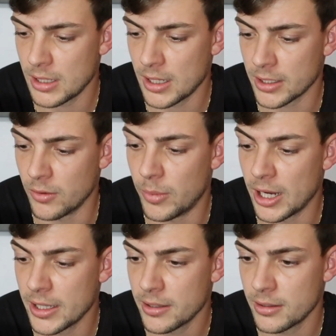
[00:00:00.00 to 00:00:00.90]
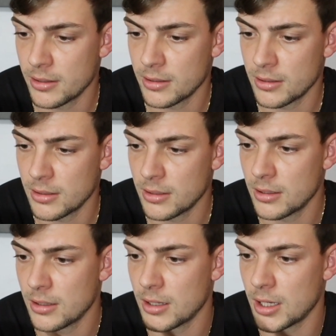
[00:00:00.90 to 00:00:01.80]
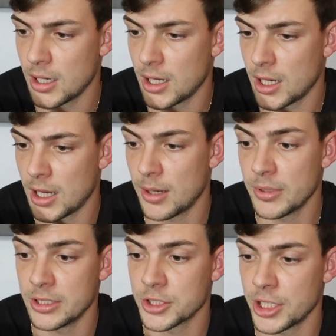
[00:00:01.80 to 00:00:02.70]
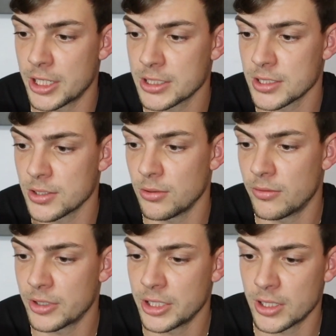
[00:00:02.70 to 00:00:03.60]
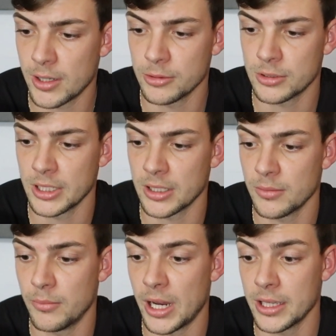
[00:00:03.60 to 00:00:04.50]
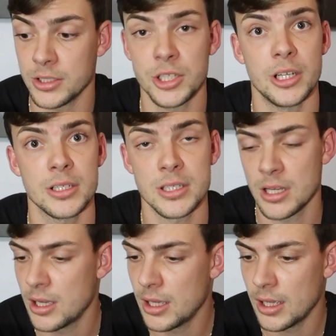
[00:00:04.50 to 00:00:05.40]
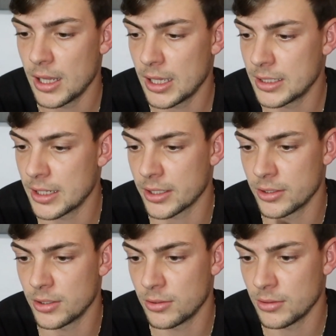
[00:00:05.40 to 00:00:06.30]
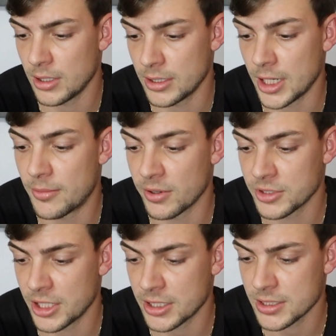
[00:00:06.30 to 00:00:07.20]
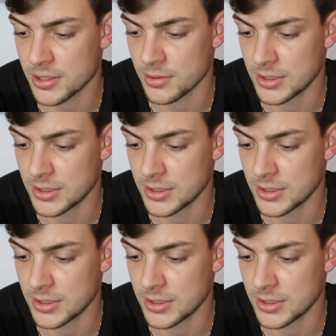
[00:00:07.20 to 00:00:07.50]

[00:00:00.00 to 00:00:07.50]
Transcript: I go buy, I'm in a shares, so over here I would click buy in shares, and then I go number of shares, so